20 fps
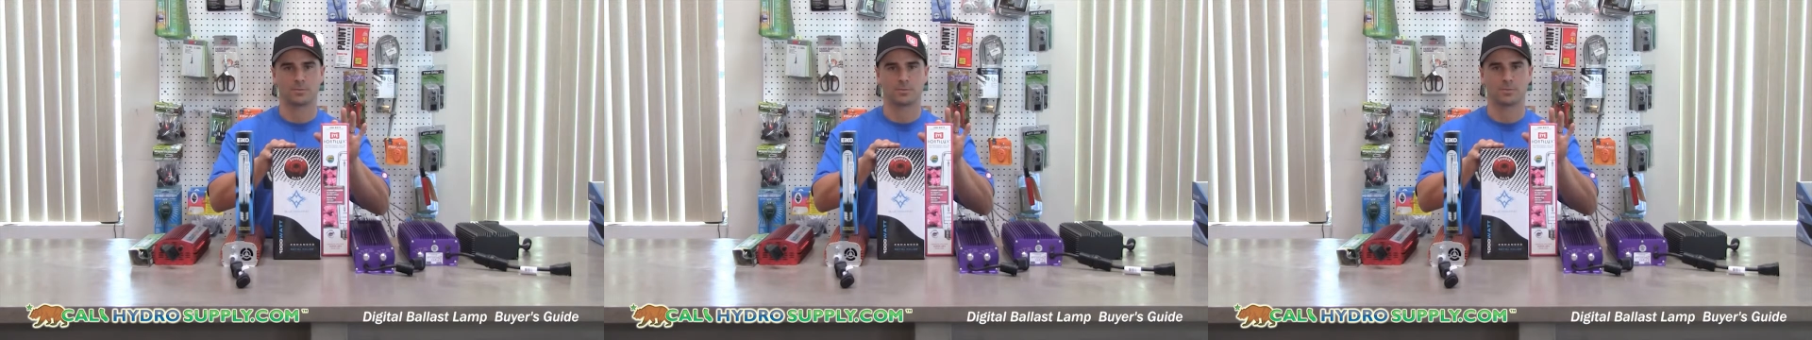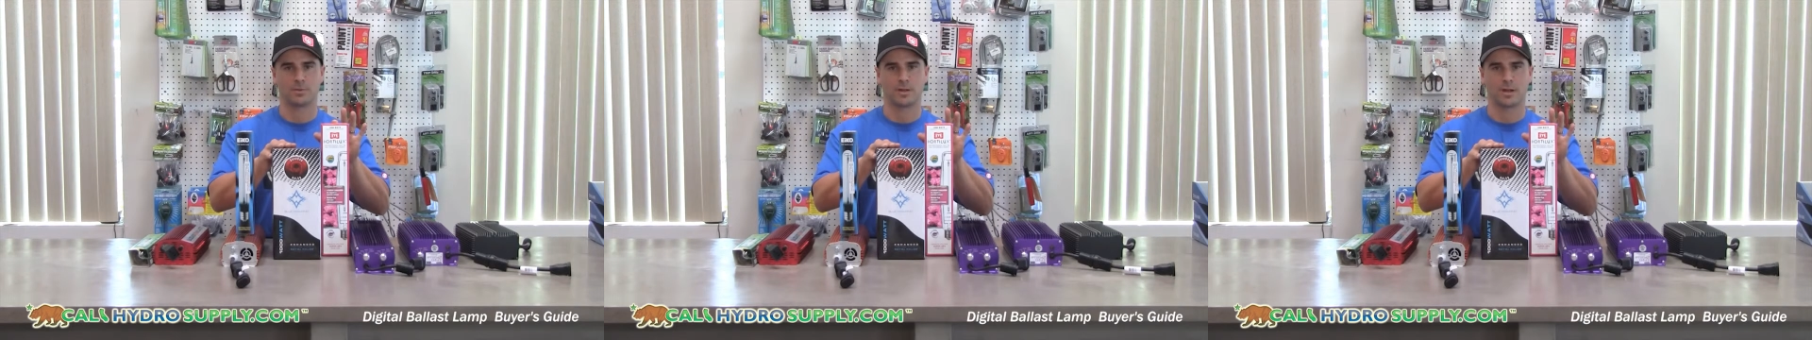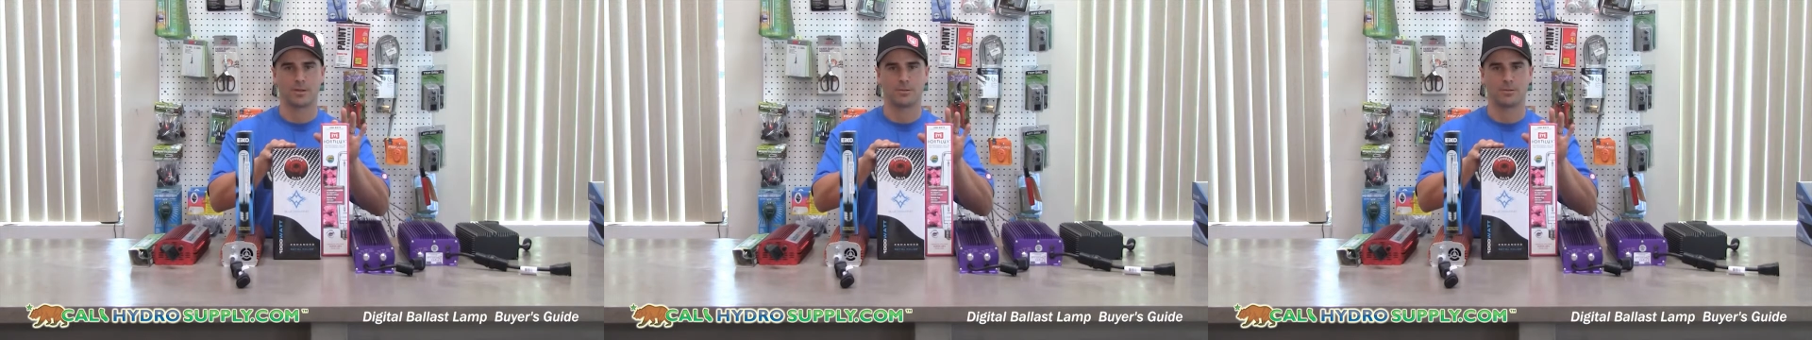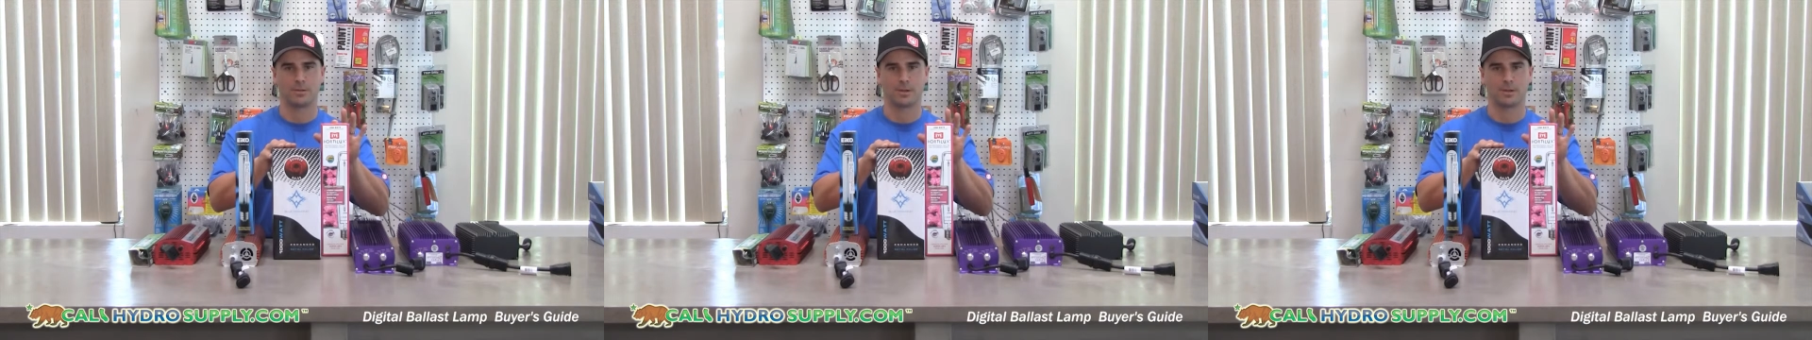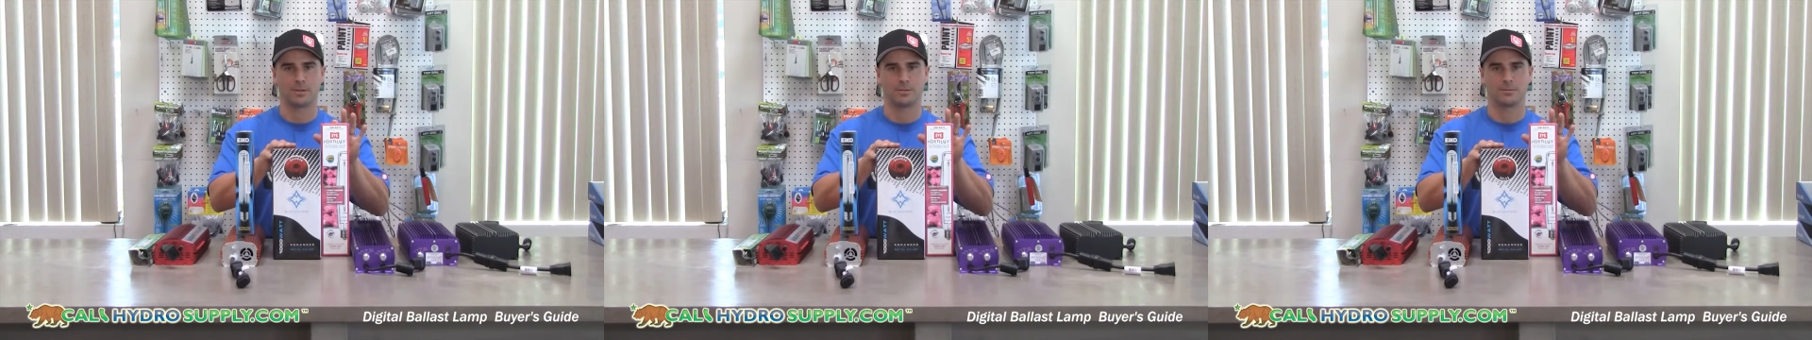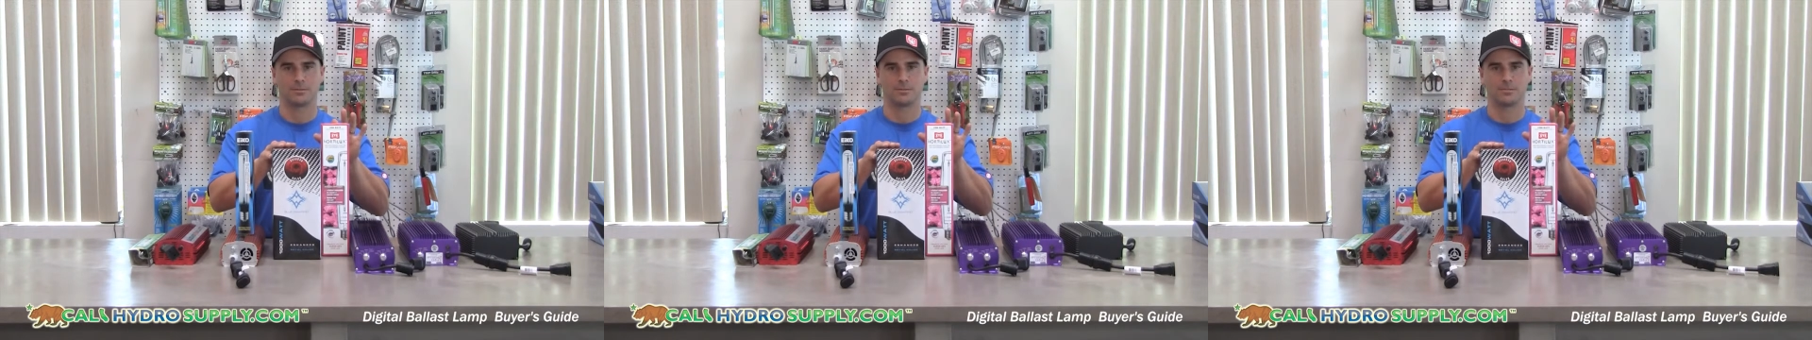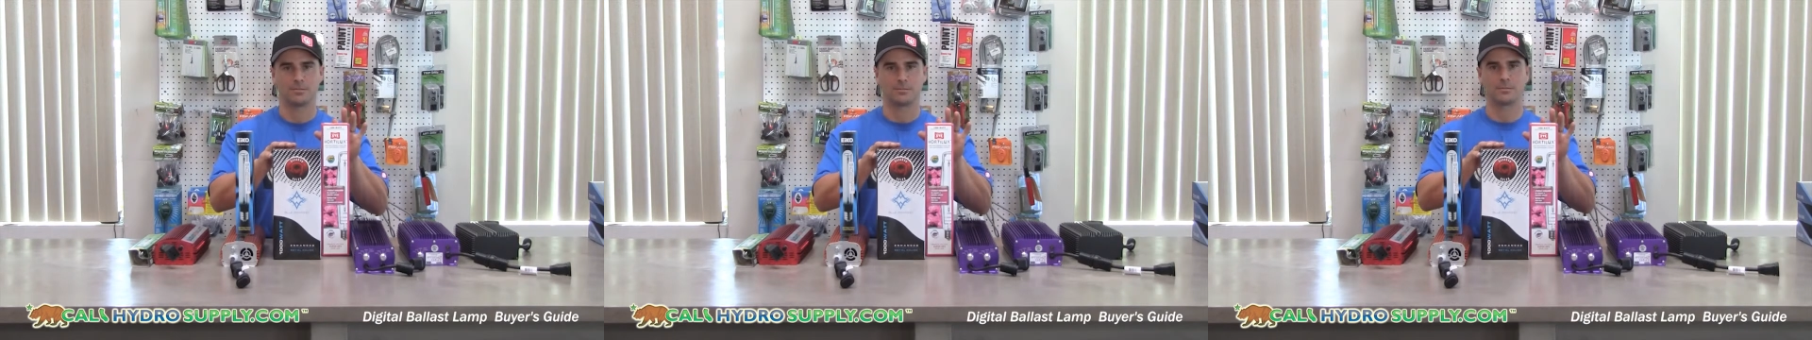for flower.
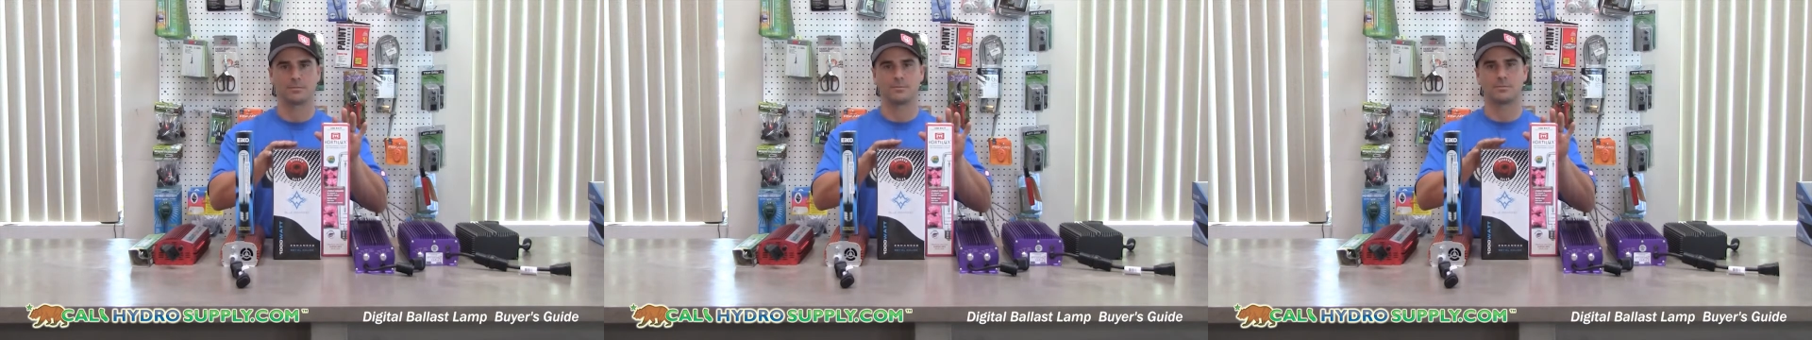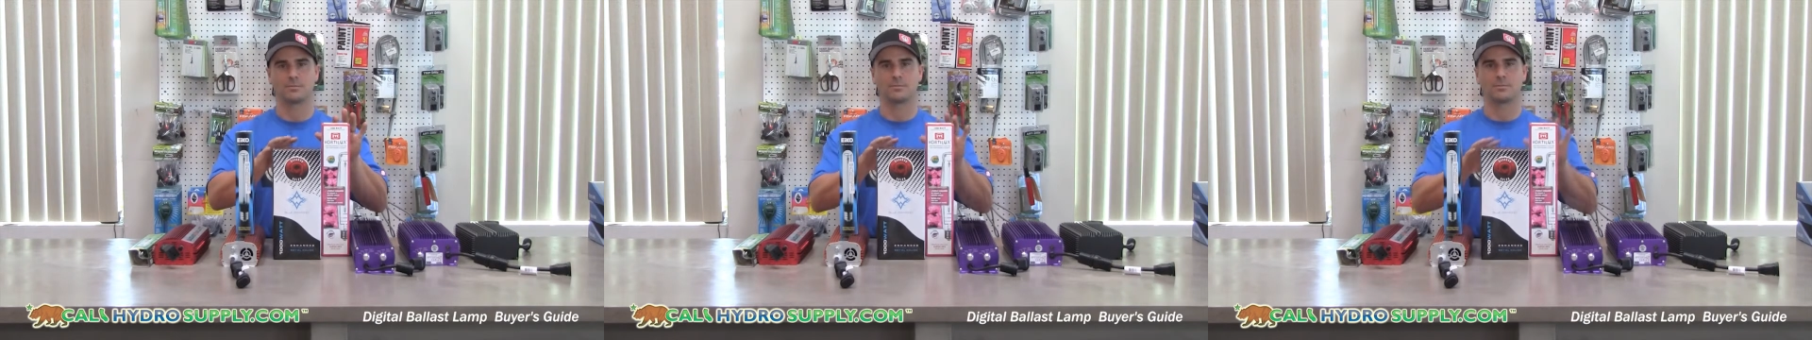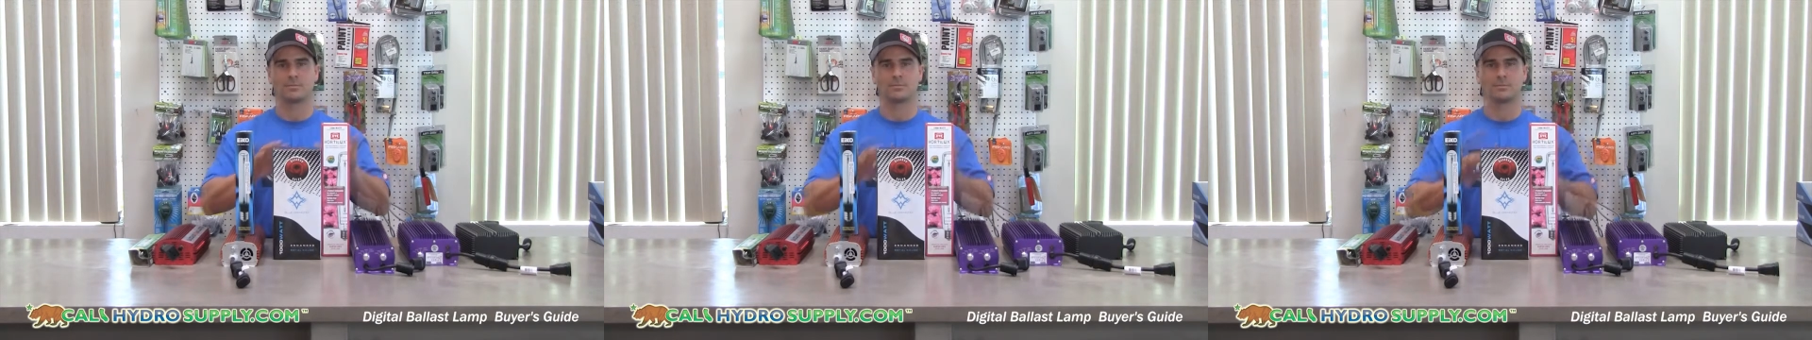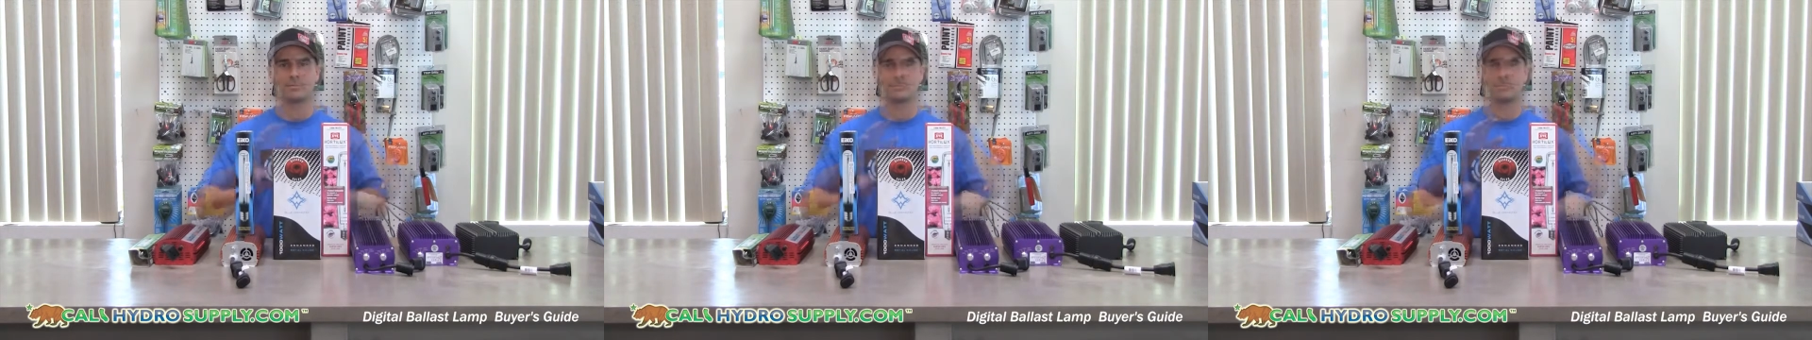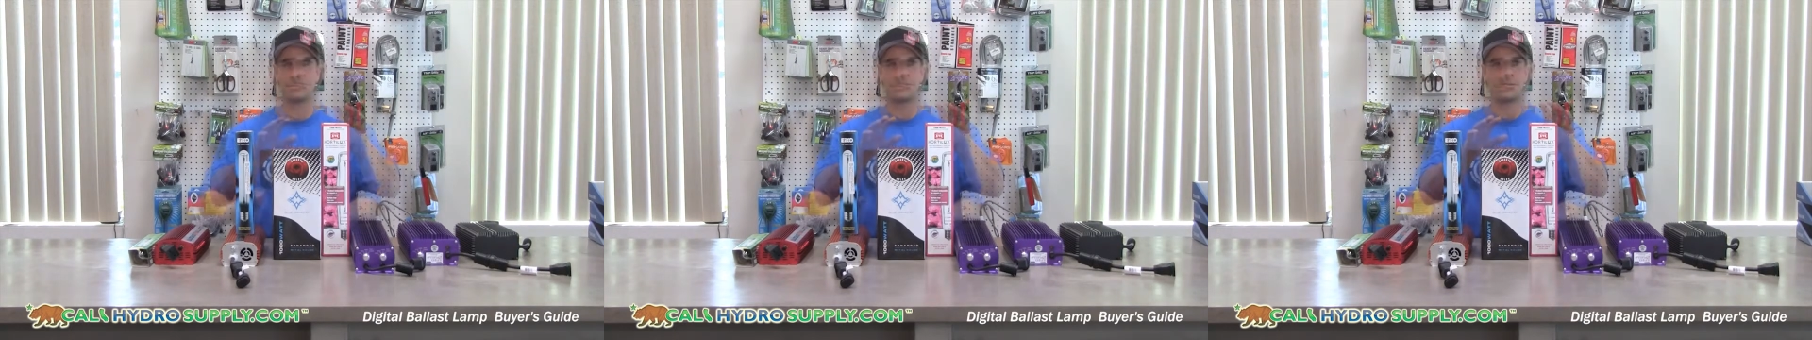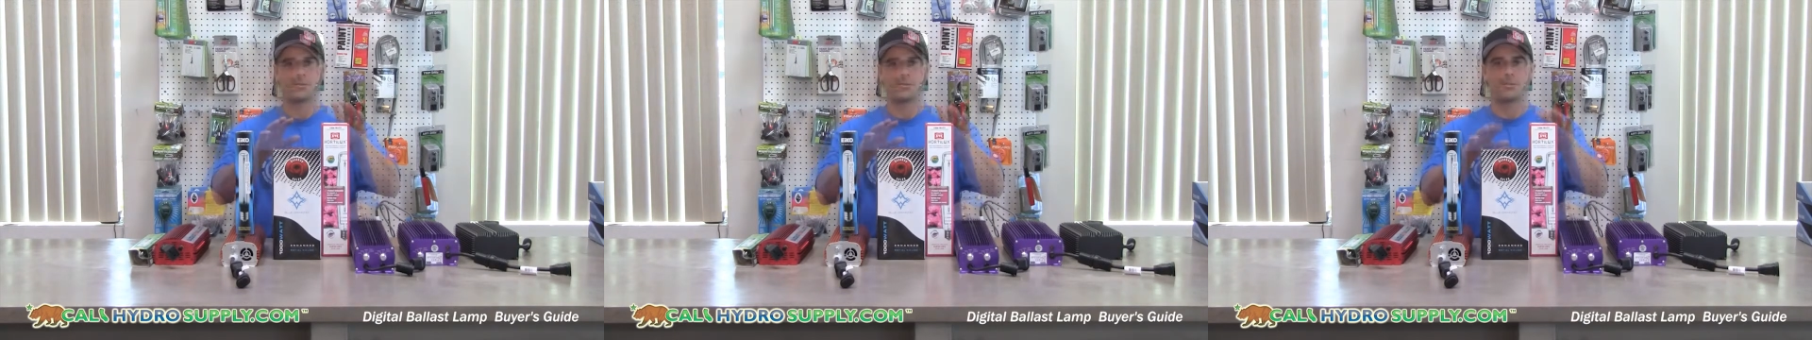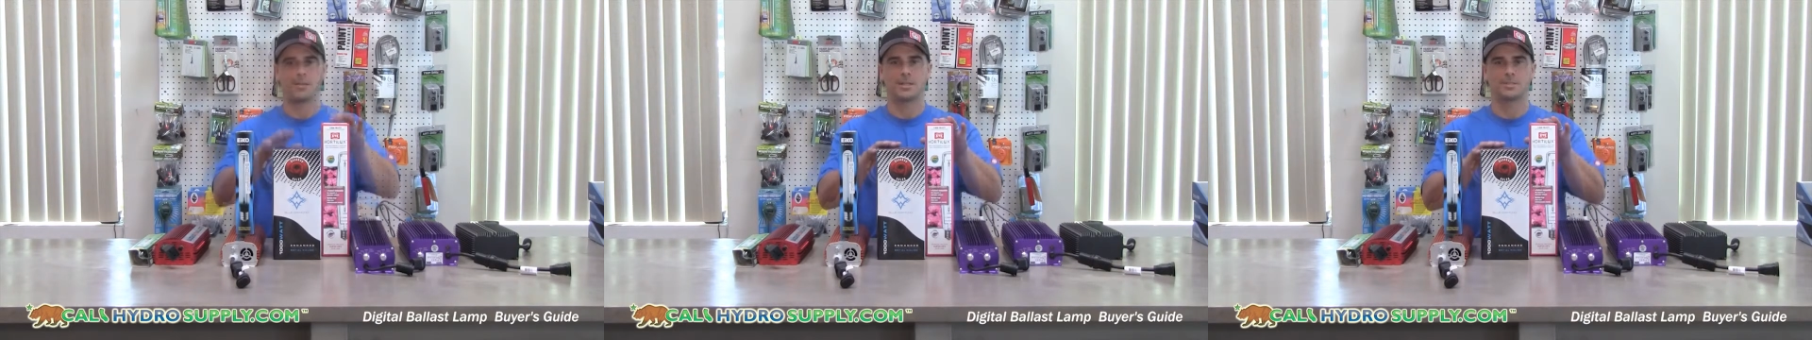
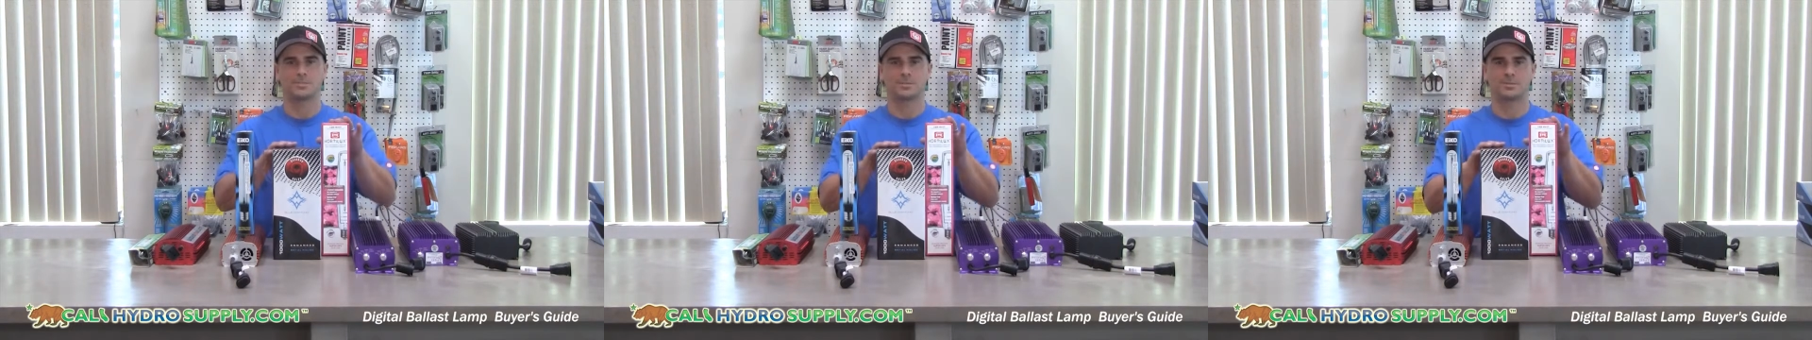Thanks